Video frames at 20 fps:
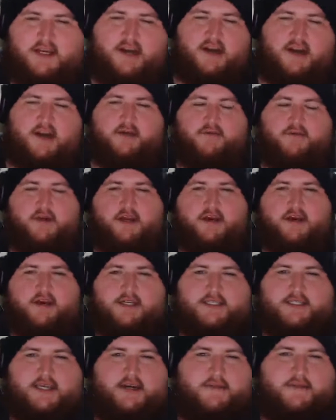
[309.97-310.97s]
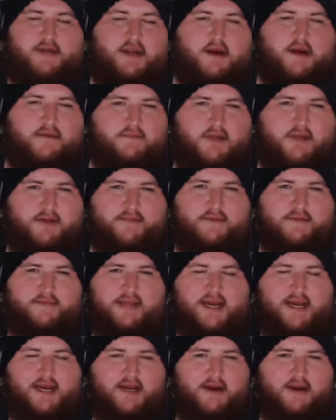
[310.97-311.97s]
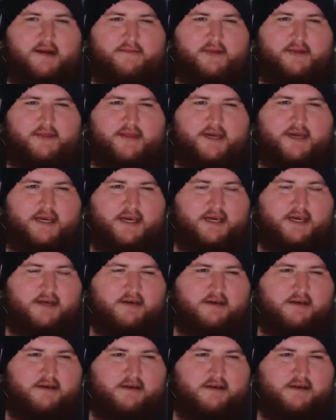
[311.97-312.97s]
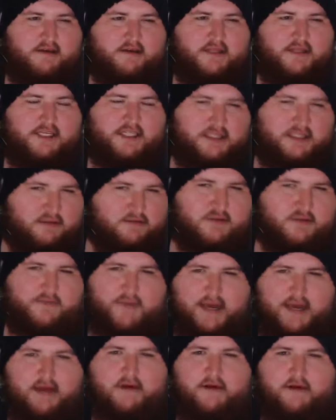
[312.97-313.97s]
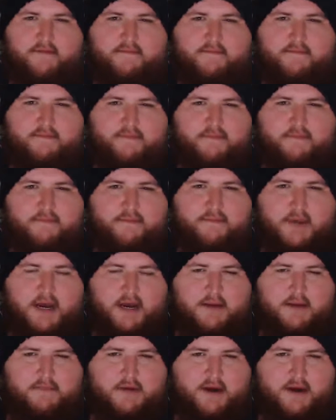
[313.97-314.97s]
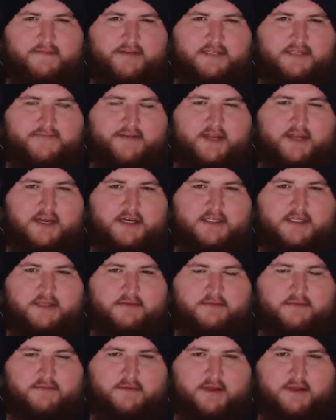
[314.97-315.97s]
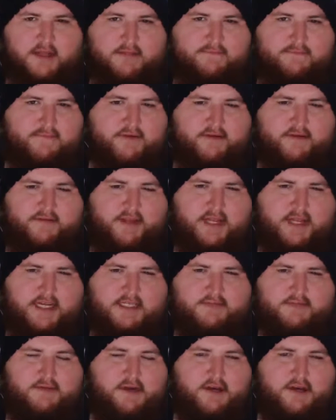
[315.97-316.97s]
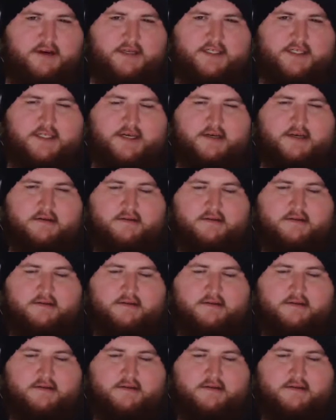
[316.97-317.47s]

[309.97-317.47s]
I don't know. What do you guys think? I mean, I've been playing it and I've been thinking this looked better in previous videos that were released. What do you guys think?